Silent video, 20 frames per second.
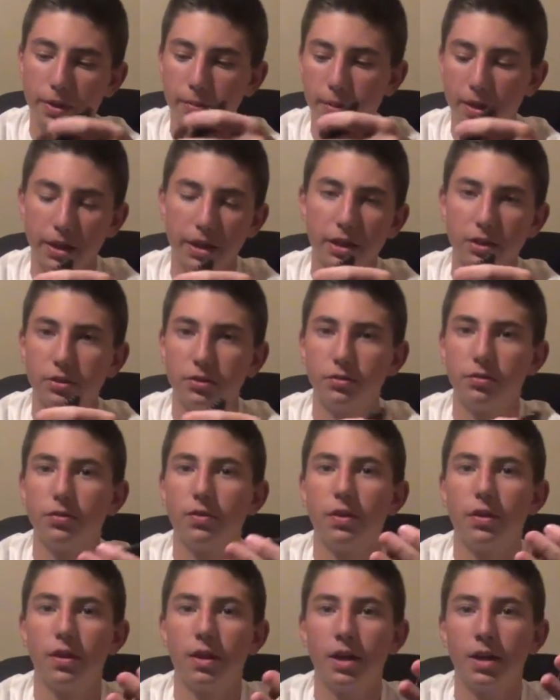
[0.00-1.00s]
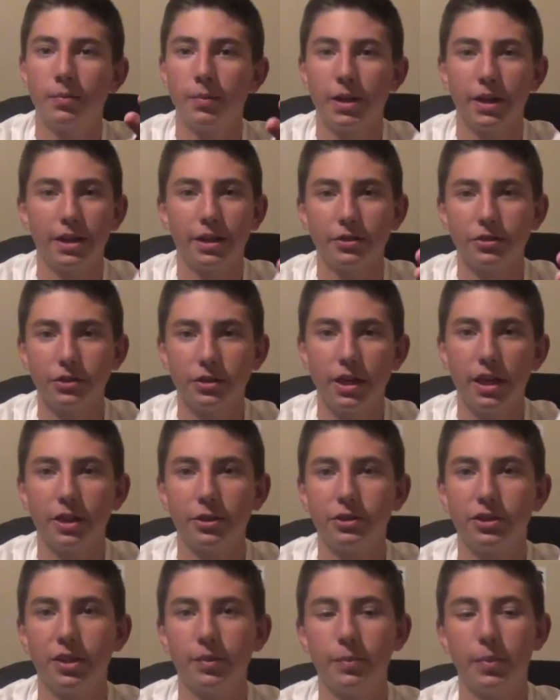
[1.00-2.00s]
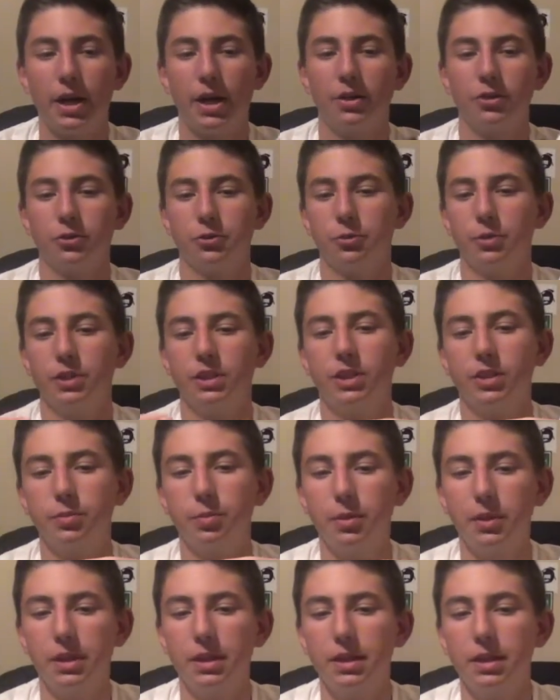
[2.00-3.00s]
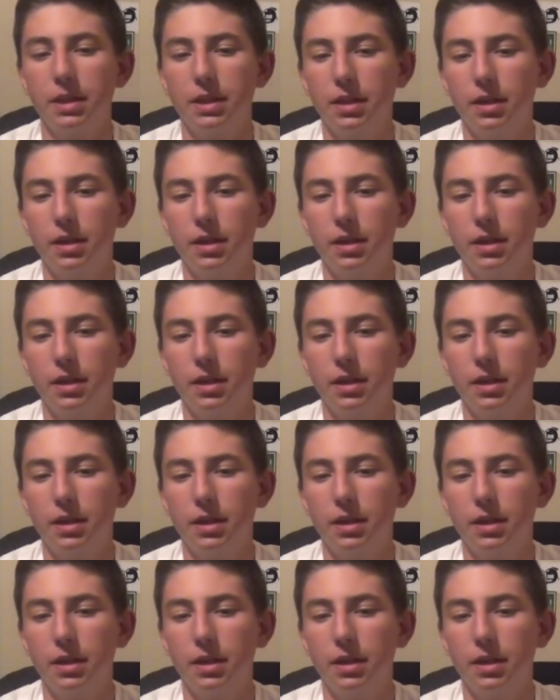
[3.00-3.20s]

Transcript: I'm not catching 9 or 10-pounders with these, but